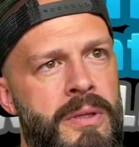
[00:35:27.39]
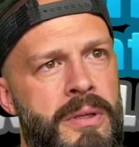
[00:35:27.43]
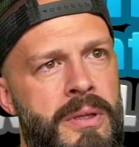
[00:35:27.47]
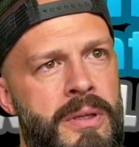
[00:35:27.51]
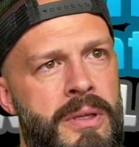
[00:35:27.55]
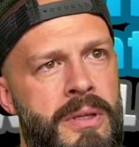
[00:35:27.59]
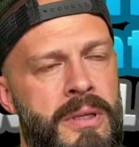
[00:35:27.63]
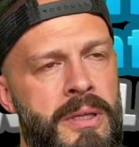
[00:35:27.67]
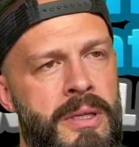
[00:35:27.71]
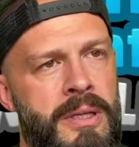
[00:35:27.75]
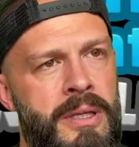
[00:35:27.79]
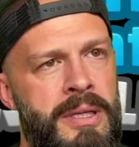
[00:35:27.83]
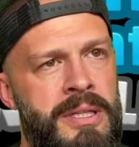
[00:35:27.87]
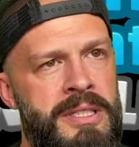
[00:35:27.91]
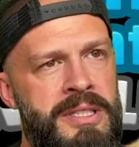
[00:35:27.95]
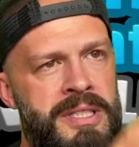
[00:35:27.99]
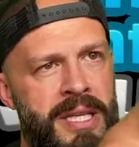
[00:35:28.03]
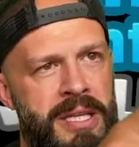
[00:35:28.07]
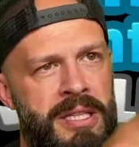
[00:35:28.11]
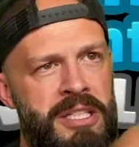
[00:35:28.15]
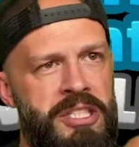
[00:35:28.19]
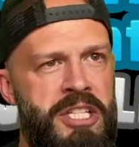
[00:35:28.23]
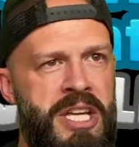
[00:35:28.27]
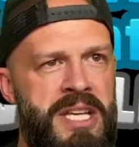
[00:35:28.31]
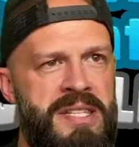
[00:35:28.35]

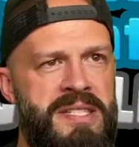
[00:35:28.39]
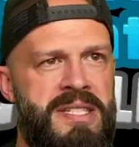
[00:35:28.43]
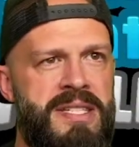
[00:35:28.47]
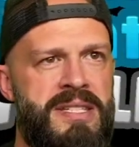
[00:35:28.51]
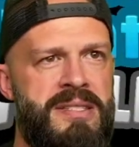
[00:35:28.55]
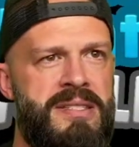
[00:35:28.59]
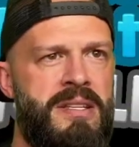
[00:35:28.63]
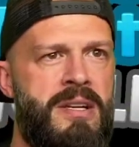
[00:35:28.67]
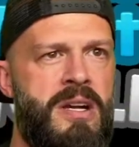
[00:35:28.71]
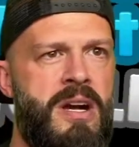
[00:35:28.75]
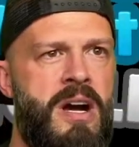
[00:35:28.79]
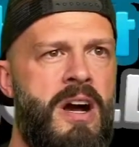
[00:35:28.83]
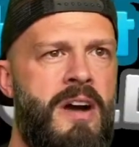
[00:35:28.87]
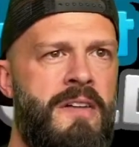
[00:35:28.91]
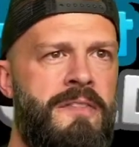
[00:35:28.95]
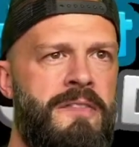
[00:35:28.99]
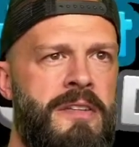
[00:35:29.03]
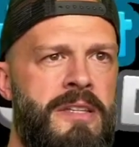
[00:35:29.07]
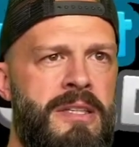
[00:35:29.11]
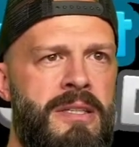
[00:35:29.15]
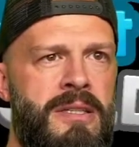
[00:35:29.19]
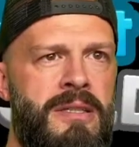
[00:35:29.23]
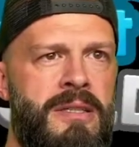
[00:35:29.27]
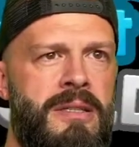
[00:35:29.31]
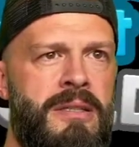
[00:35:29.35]
Intelligentsia is a
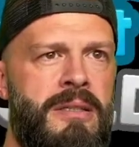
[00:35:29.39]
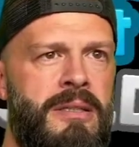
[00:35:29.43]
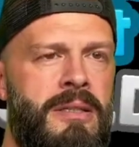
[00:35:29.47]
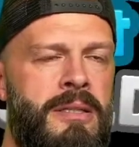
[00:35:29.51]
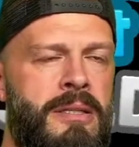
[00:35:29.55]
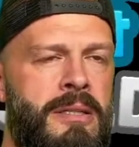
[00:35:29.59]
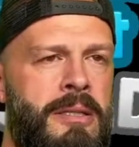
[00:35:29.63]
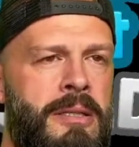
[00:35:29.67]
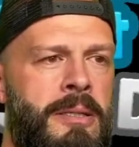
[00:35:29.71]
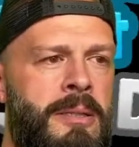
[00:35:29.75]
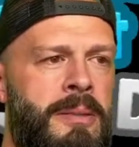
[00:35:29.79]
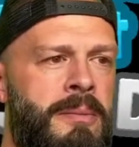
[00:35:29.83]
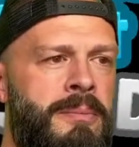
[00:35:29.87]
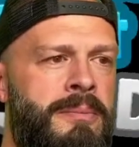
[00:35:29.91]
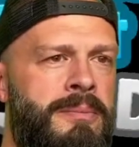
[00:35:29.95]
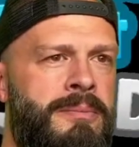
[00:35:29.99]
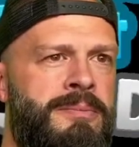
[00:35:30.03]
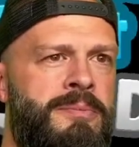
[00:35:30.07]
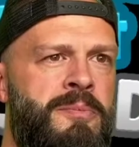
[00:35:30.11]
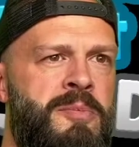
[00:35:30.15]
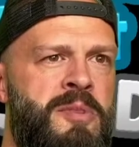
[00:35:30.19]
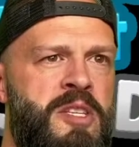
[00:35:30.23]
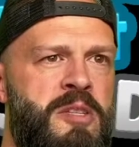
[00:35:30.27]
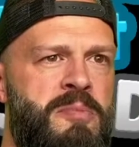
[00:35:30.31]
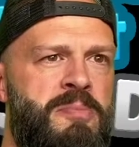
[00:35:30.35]
coffee
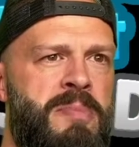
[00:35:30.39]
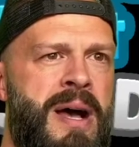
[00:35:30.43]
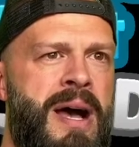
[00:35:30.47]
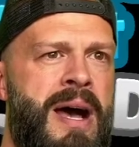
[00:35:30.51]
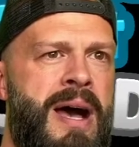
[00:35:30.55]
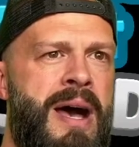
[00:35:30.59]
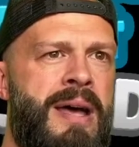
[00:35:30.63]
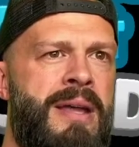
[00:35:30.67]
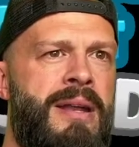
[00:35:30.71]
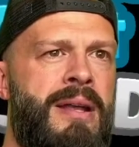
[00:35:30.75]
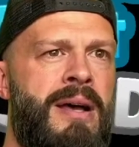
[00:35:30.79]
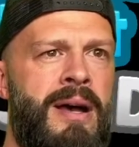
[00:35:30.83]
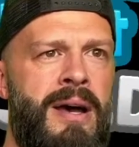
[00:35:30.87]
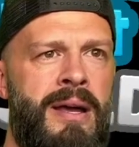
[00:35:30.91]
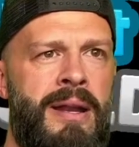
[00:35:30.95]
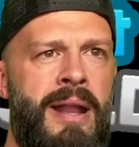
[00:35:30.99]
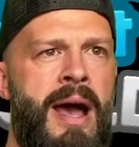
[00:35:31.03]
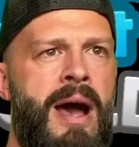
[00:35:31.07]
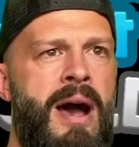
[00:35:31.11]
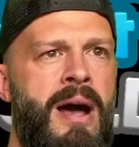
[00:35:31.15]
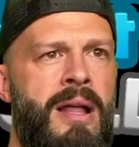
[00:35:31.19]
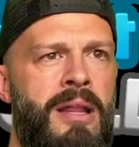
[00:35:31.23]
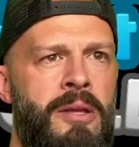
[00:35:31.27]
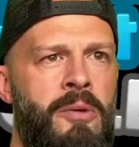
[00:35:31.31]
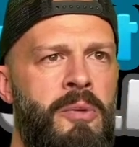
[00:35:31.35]
spot on
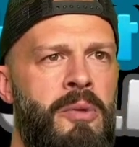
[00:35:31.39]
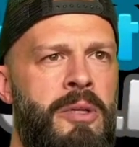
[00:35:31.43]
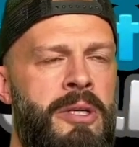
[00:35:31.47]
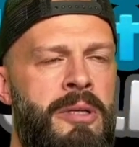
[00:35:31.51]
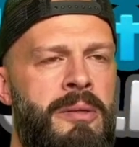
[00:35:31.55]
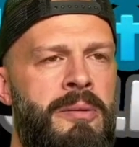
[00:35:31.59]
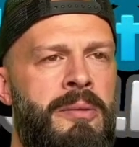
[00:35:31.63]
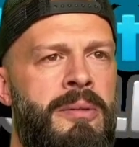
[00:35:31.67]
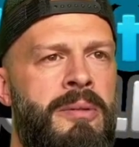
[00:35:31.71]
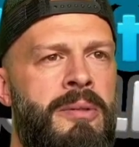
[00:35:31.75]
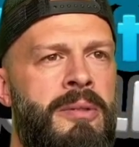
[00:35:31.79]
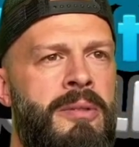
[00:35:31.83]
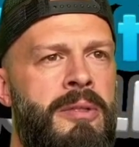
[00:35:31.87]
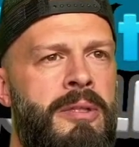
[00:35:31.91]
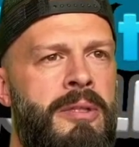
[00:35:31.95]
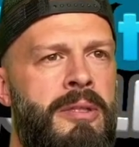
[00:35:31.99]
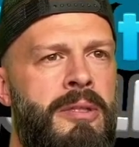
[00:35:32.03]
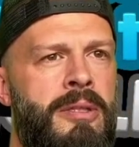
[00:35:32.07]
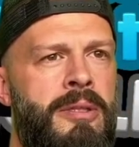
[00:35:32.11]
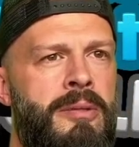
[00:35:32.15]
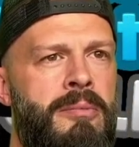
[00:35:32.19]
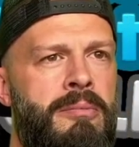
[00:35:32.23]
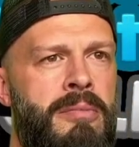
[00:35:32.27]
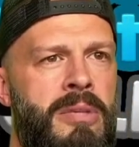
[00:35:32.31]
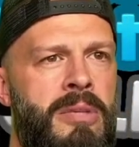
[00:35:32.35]
Hollywood
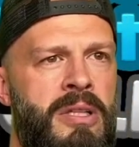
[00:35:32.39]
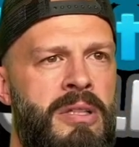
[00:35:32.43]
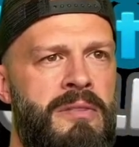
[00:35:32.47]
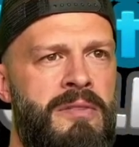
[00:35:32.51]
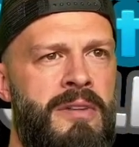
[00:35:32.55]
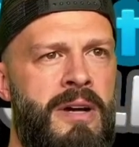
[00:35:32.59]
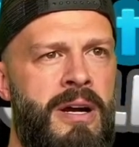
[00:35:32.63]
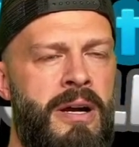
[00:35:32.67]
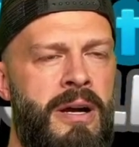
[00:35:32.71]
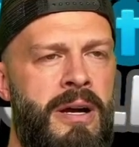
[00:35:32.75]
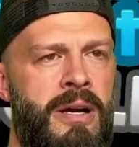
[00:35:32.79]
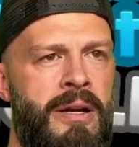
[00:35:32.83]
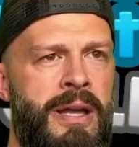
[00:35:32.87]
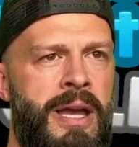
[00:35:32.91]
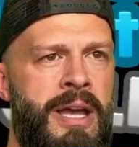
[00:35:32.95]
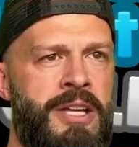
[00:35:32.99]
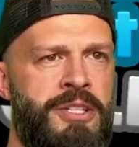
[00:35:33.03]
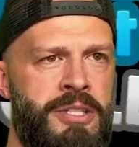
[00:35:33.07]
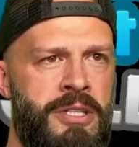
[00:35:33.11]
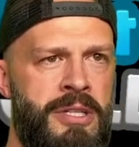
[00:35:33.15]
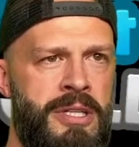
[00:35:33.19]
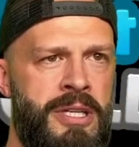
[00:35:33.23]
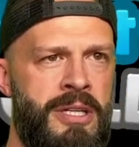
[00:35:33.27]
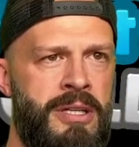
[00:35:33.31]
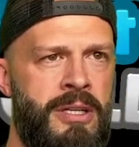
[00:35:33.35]
Boulevard as
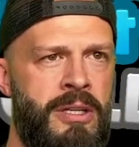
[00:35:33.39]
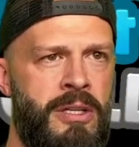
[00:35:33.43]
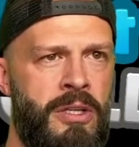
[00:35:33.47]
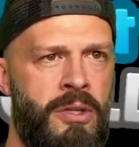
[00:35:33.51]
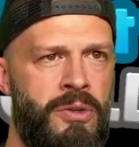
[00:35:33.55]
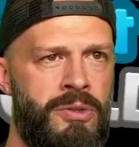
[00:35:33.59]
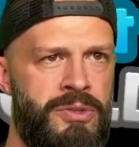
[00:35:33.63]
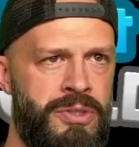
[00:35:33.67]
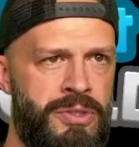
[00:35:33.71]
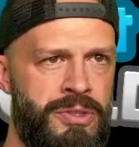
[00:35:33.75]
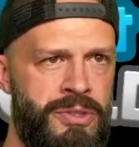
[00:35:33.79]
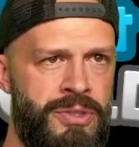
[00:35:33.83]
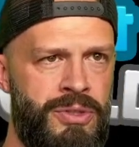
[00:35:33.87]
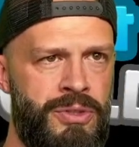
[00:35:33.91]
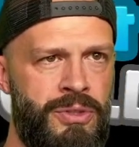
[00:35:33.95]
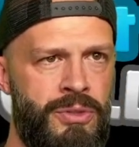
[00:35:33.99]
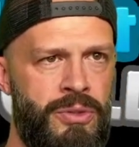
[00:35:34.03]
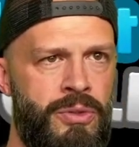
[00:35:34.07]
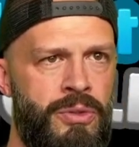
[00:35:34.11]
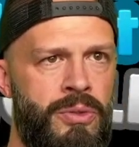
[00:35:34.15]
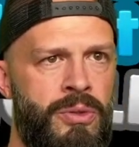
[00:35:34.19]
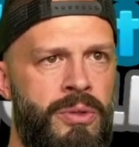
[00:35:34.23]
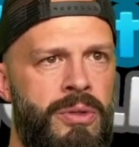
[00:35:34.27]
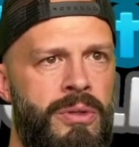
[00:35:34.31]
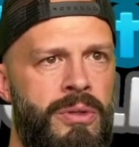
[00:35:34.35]
you're getting closer to